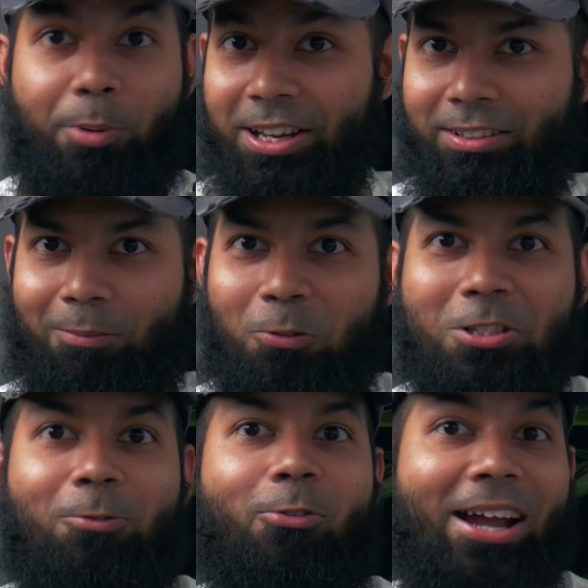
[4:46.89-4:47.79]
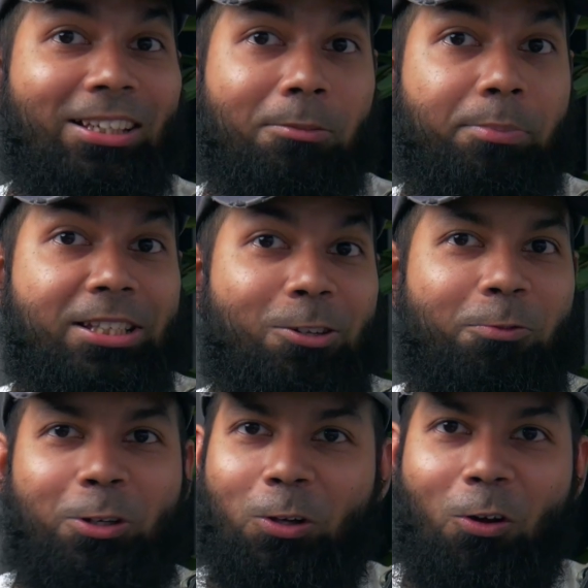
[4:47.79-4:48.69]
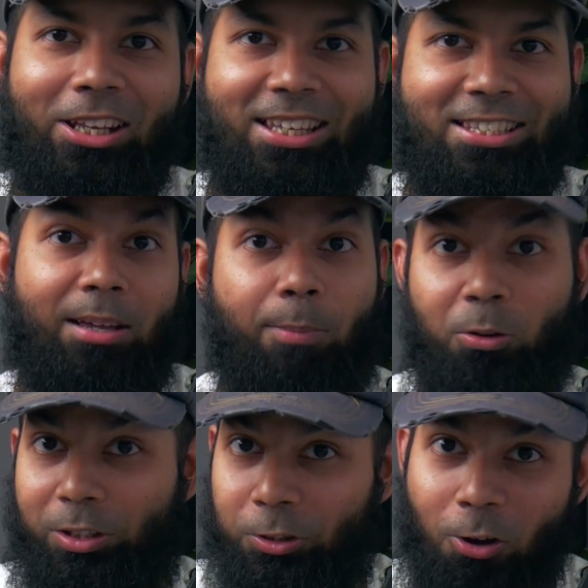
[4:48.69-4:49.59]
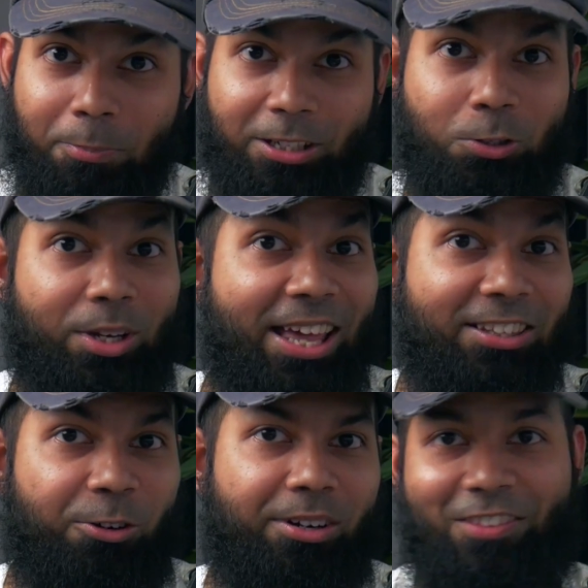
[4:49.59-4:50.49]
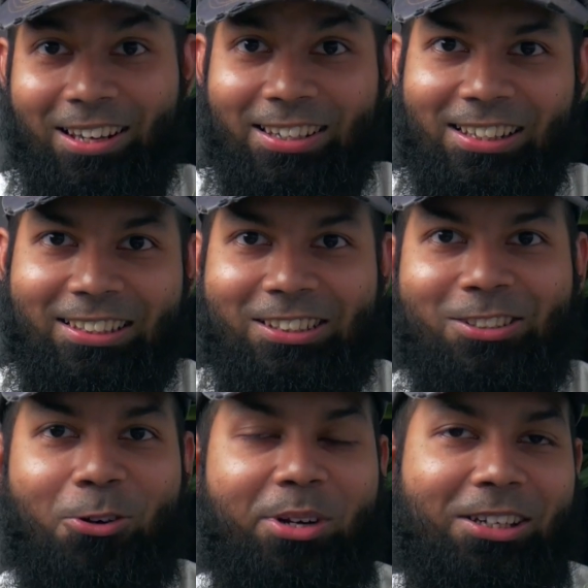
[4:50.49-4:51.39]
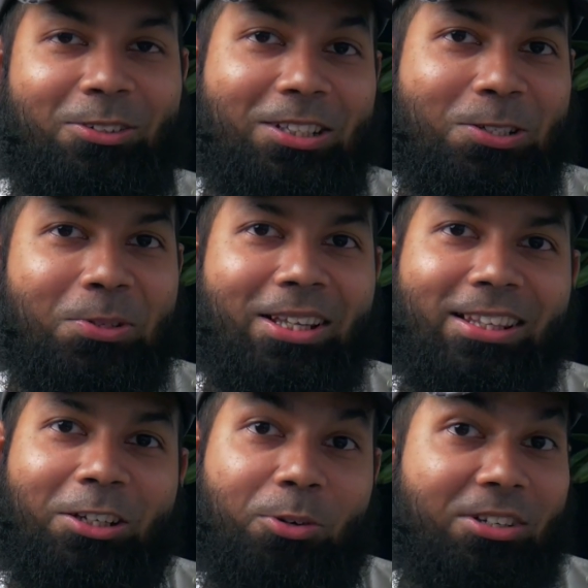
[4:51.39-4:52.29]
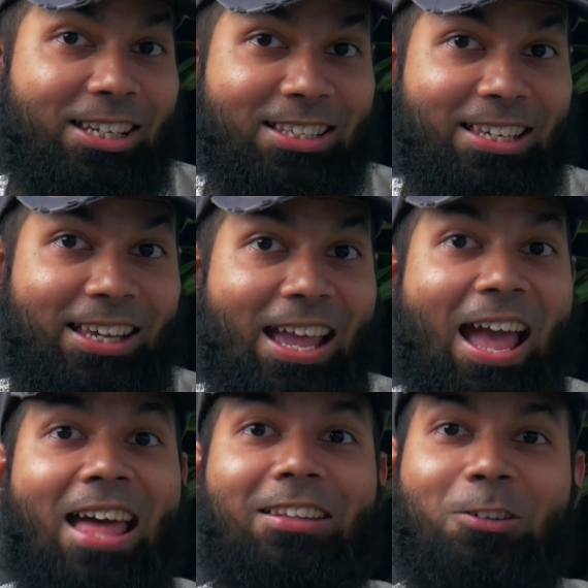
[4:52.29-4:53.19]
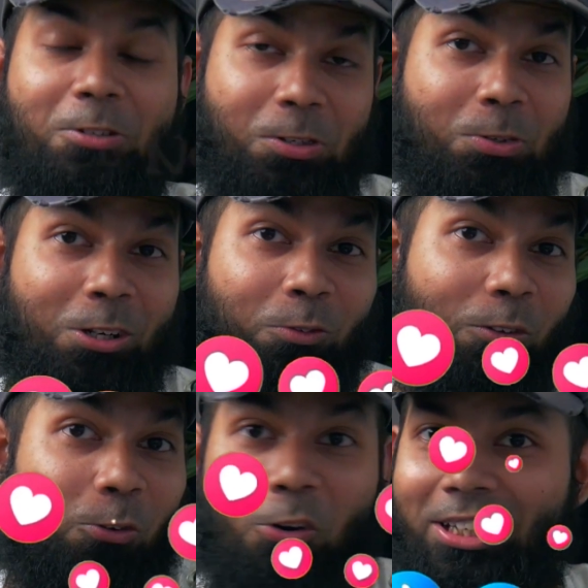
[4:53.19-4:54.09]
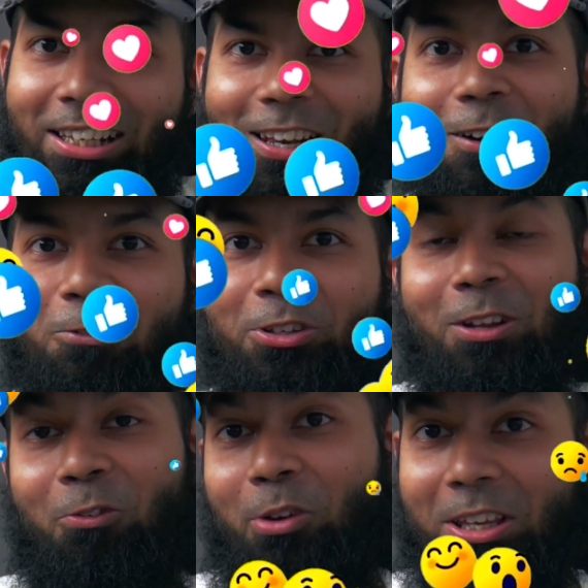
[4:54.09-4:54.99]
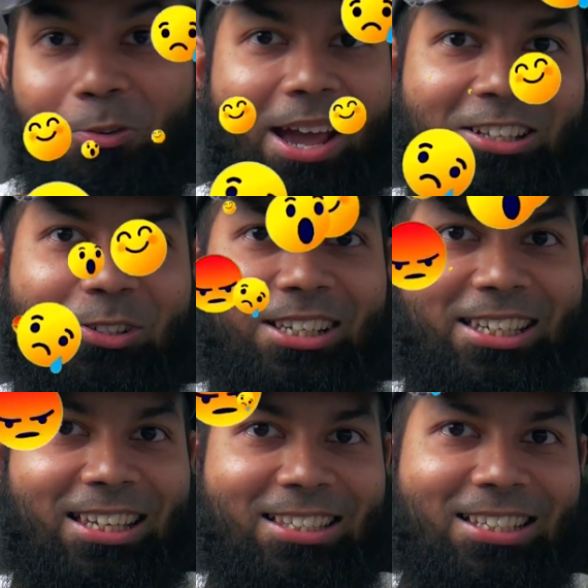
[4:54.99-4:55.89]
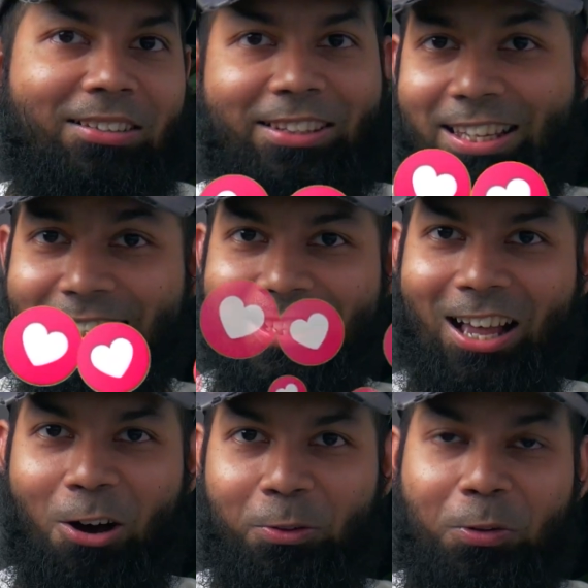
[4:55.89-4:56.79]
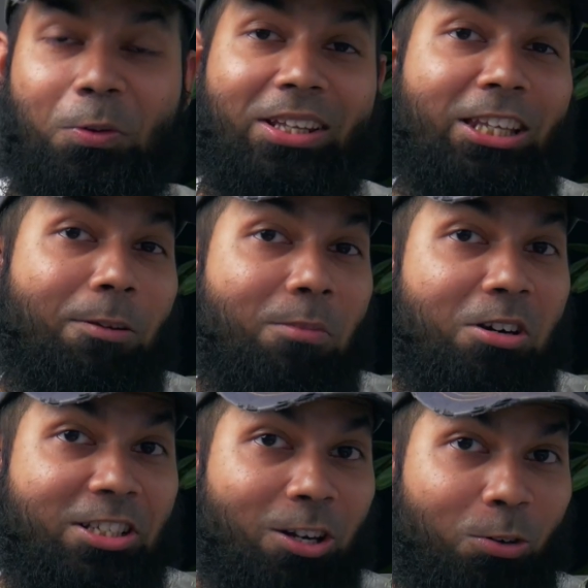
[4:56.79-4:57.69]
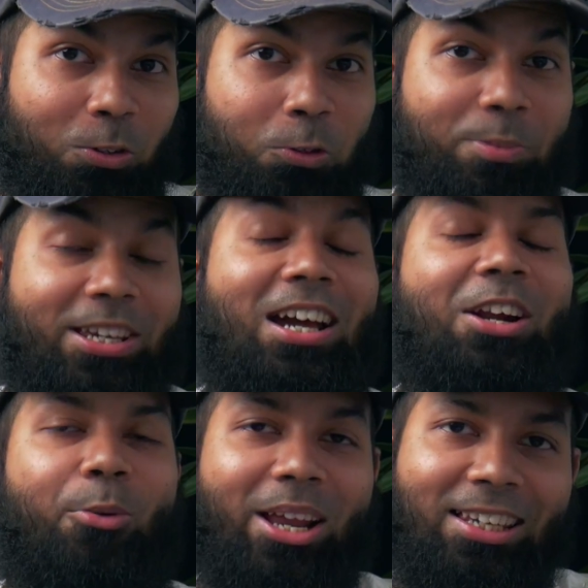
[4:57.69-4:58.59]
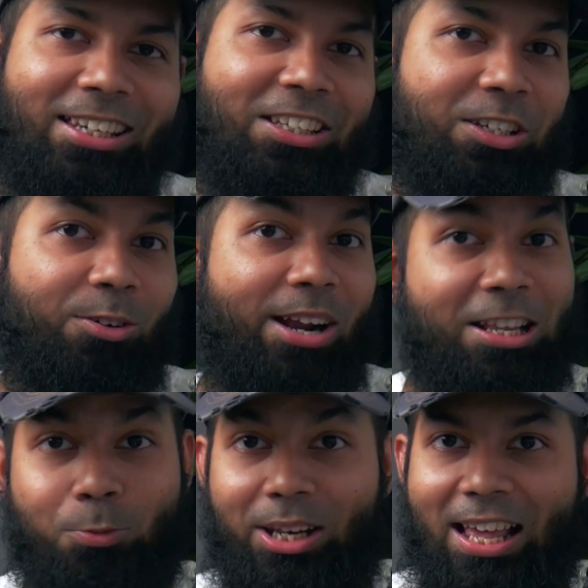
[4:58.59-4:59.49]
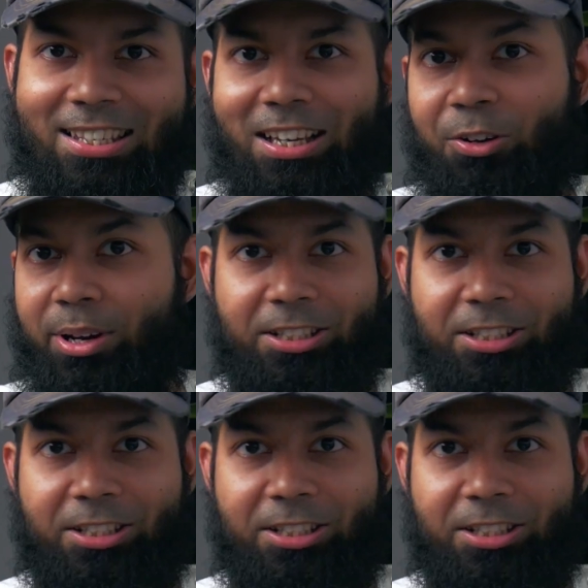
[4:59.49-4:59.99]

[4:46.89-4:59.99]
Bring the most vital piece of your knowledge about the topic together. Then tell the story to the student that that you're teaching, and your student will fall in love with the way you actually teach. This is how you can emerge out to be a great teacher as well as a great